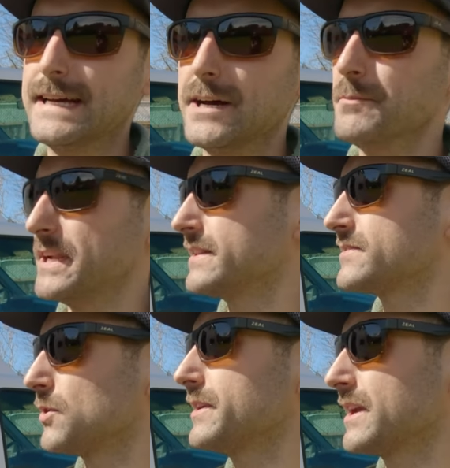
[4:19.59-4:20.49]
Um, and
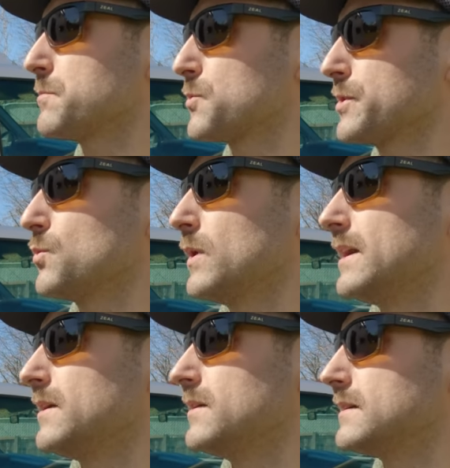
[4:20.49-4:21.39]
it's holding up pretty
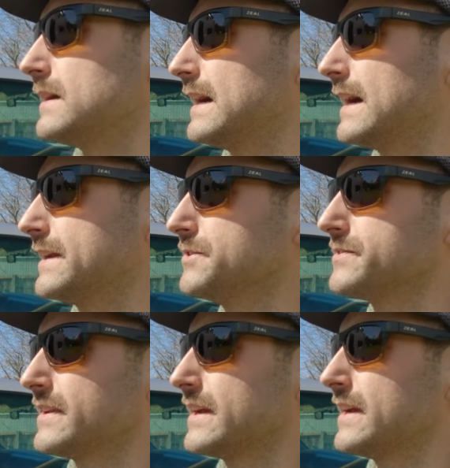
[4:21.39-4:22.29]
well. Uh, I
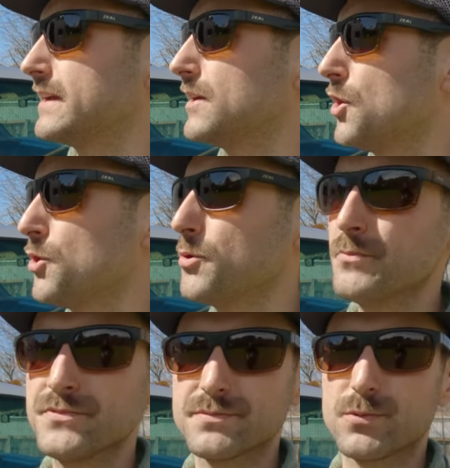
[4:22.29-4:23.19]
used a
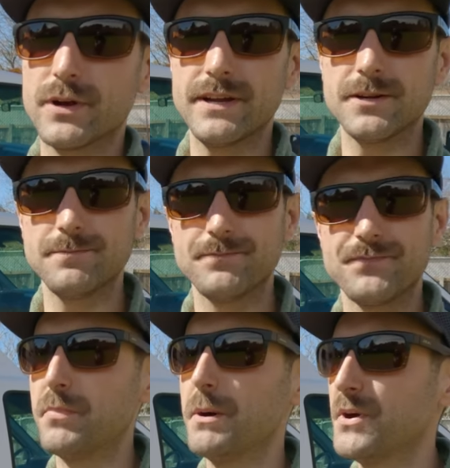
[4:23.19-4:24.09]
home sprayer,
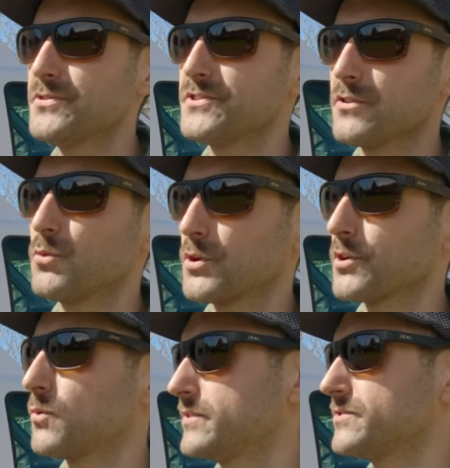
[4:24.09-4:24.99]
but most of the
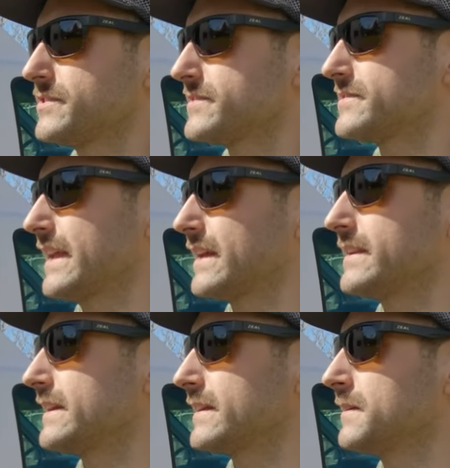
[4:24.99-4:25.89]
work was just
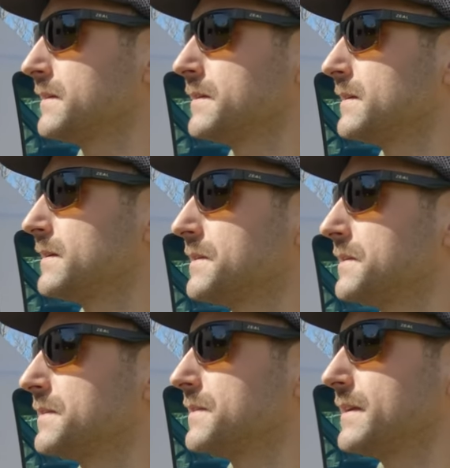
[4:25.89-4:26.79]
sanding
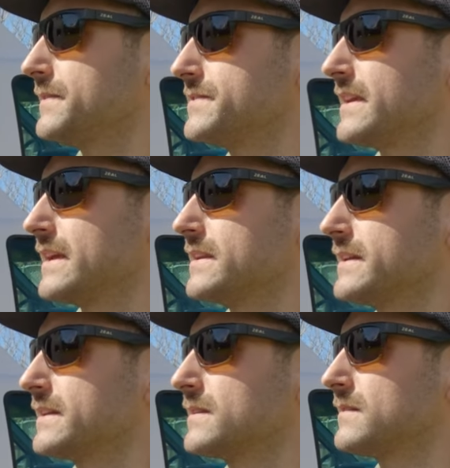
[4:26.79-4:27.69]
and
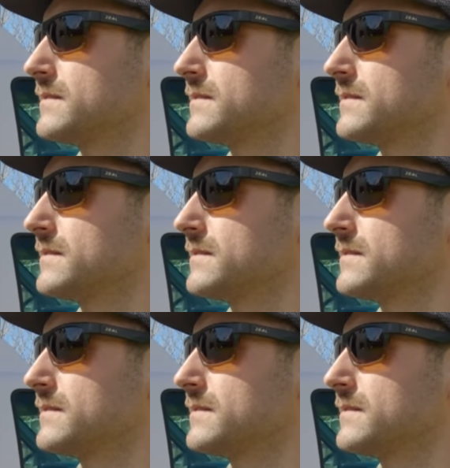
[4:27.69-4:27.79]
sanding